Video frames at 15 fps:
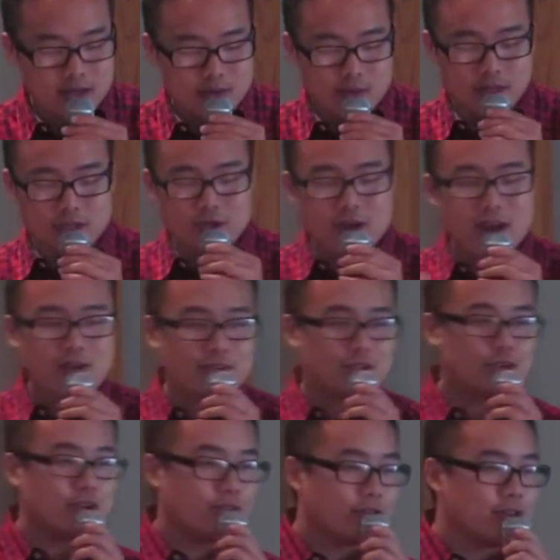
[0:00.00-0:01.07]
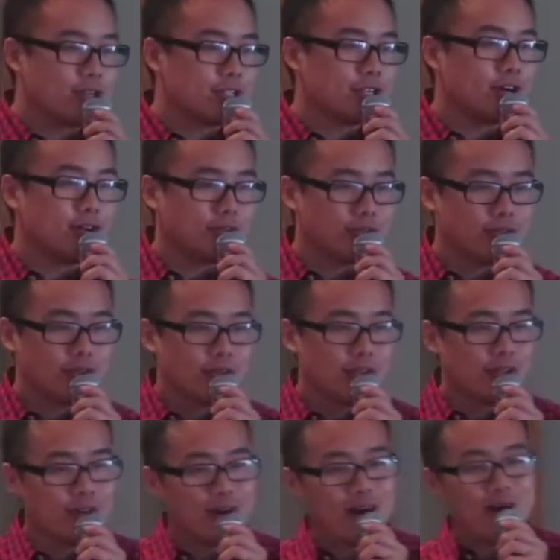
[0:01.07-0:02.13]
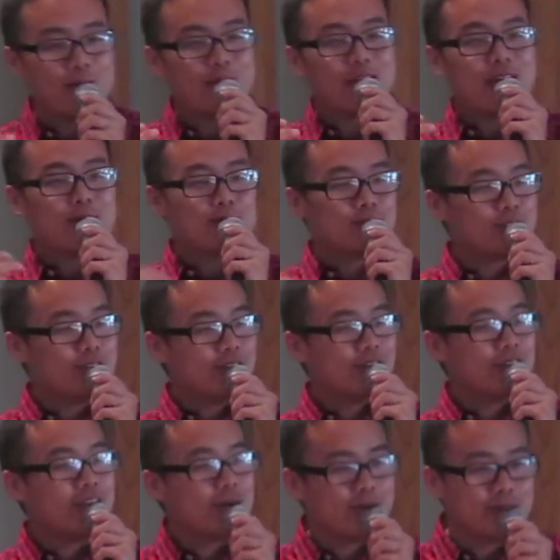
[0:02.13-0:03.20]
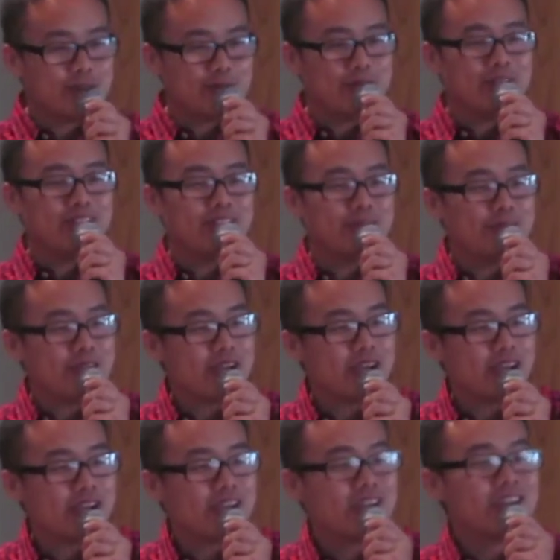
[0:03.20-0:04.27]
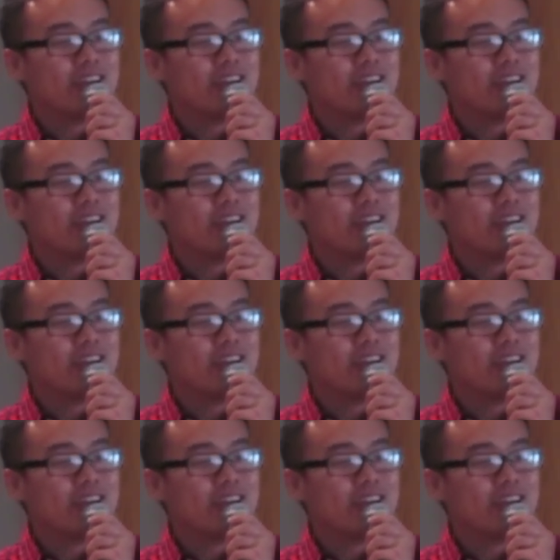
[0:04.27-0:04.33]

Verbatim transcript: Because you have a dream for yourself. You know, when I was younger, I wanted to be in the NBA.